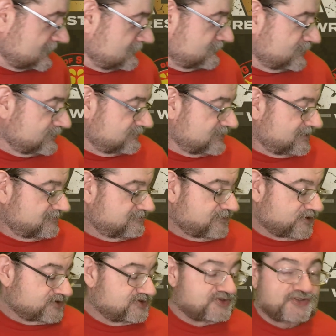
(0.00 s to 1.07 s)
But yeah,
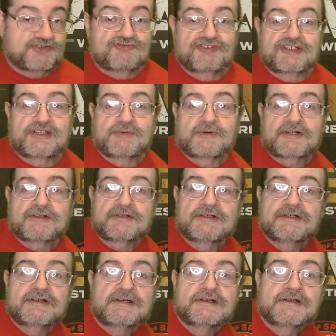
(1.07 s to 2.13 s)
box is doing really well.
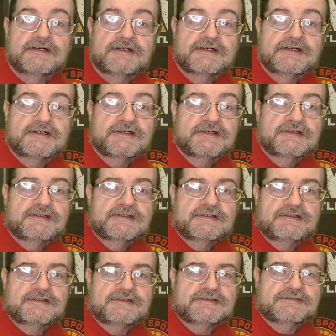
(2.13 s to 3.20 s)

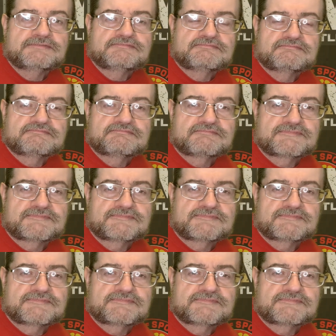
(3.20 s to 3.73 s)
Um,